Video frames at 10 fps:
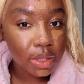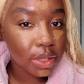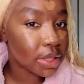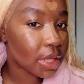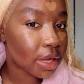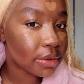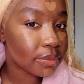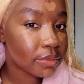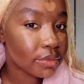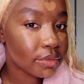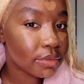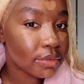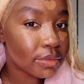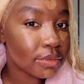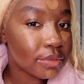look at that.
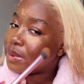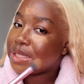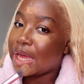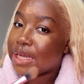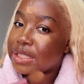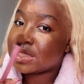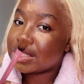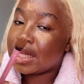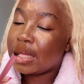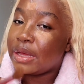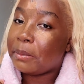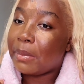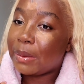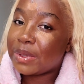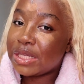I realized
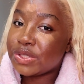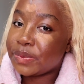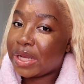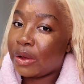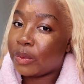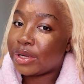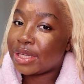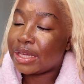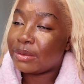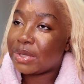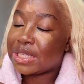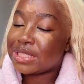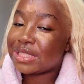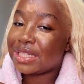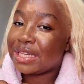my plans were not working
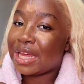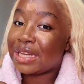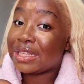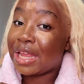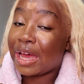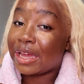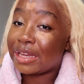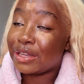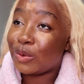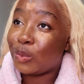because they did not align